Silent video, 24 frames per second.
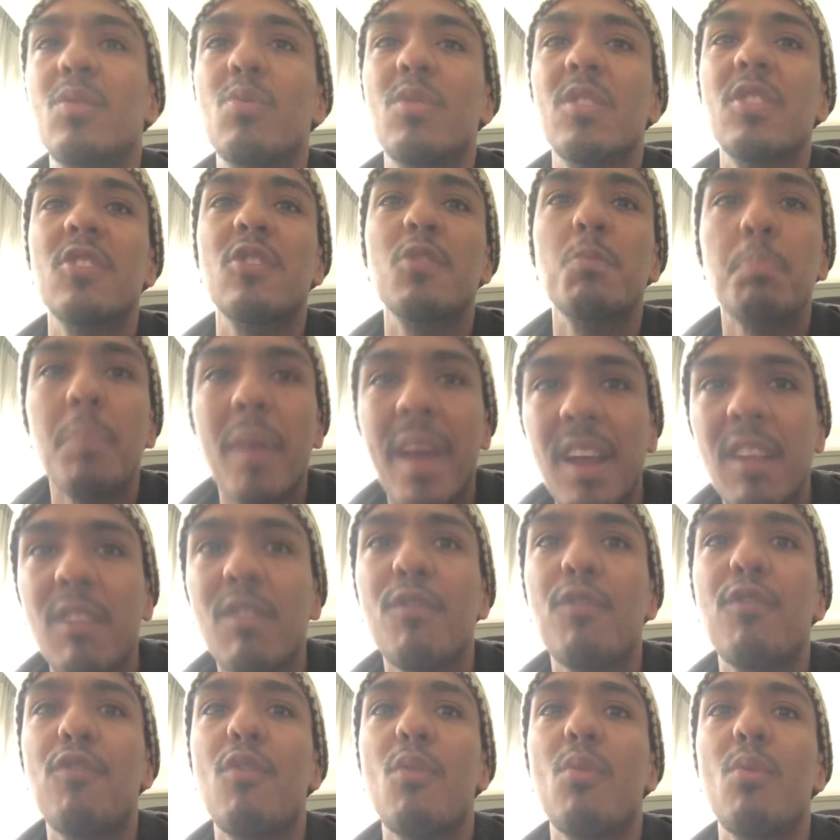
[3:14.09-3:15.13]

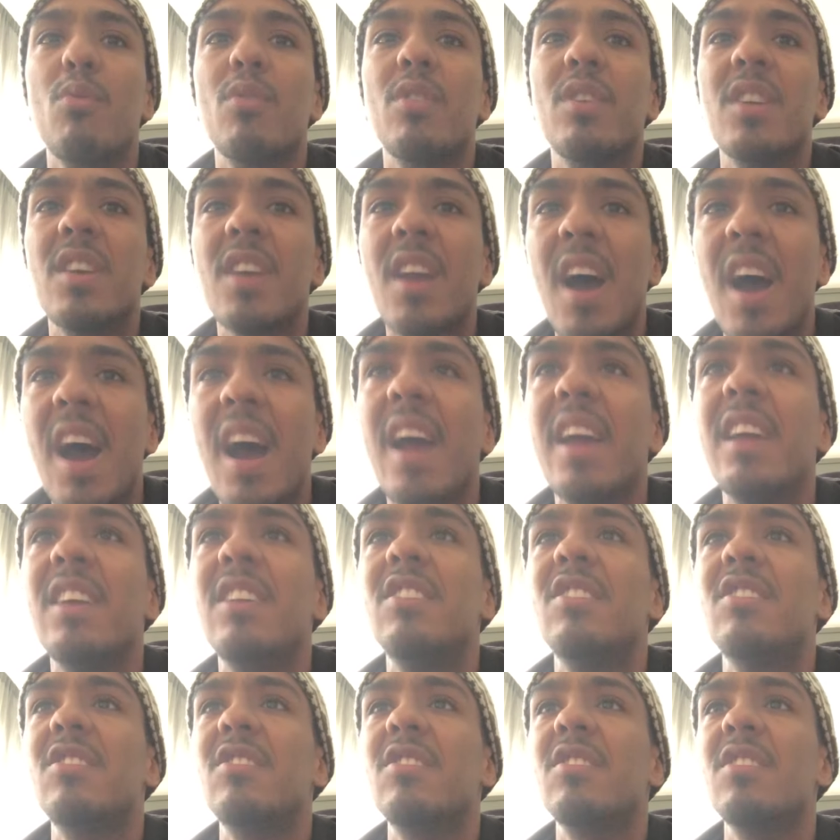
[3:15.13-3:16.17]
respectful,
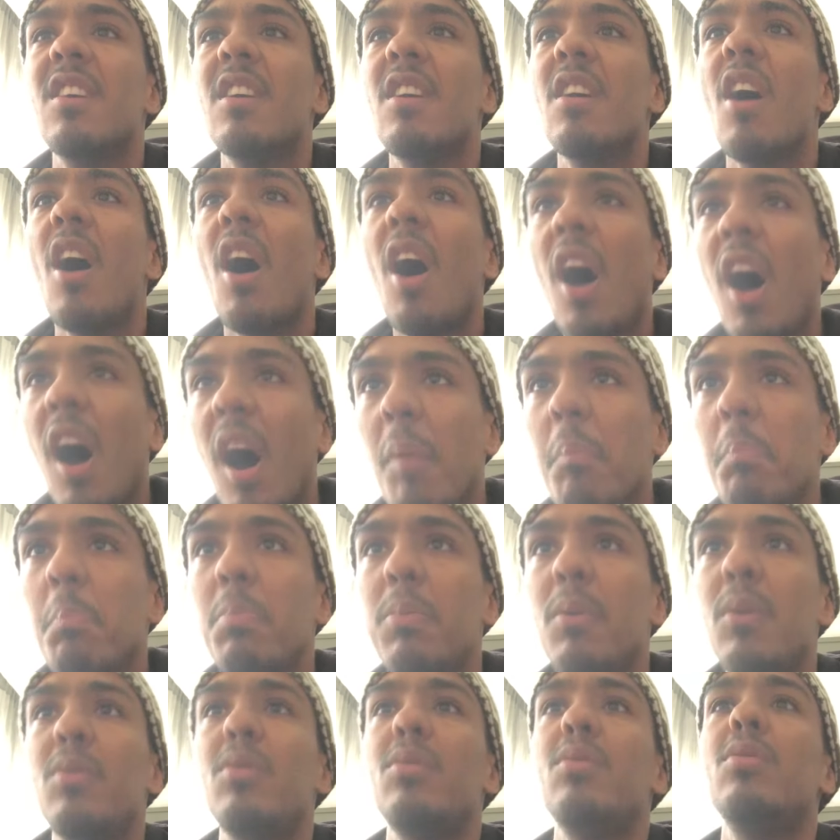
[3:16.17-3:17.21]
nice,
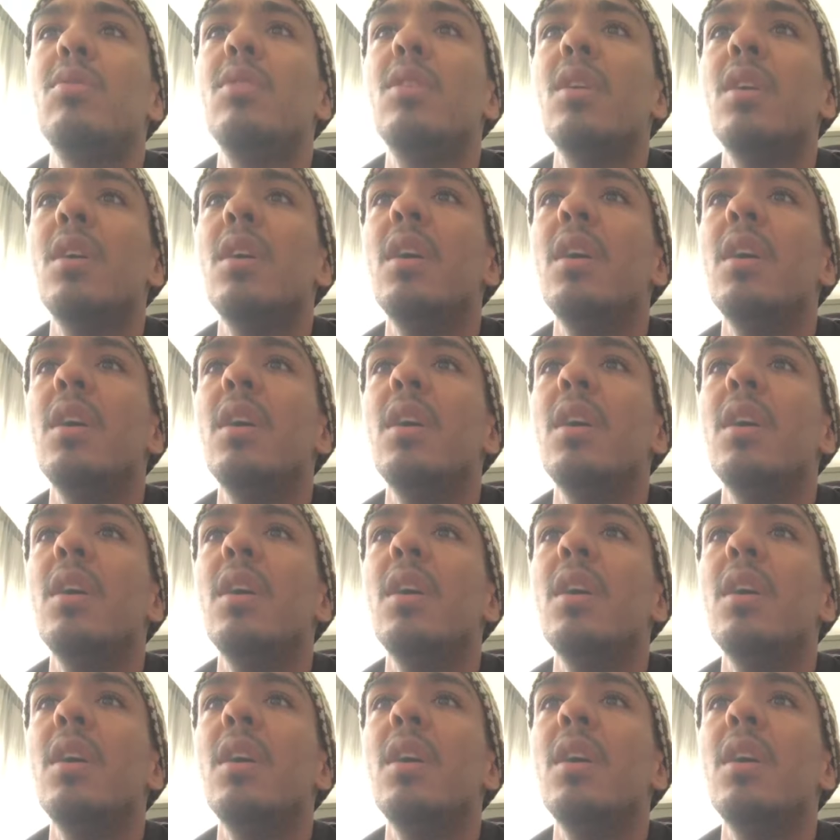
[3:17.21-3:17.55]
humble,